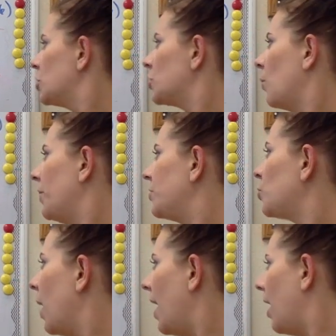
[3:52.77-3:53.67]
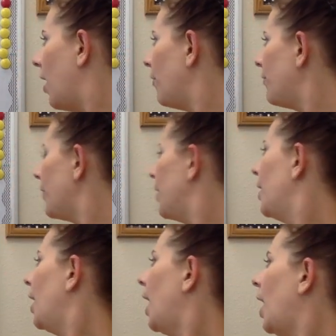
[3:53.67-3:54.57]
So with 12,
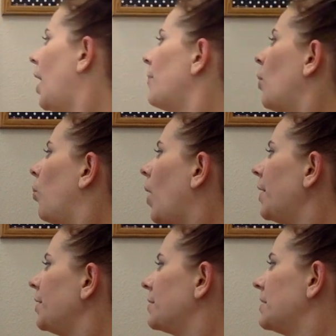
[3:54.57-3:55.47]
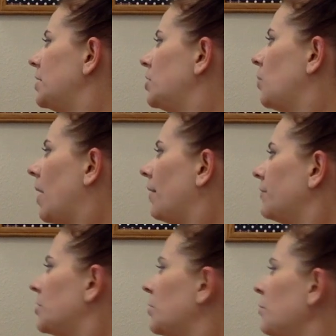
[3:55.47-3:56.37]
1 goes into 12,
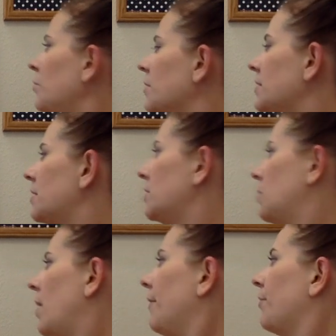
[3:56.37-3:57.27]
2 goes into 12,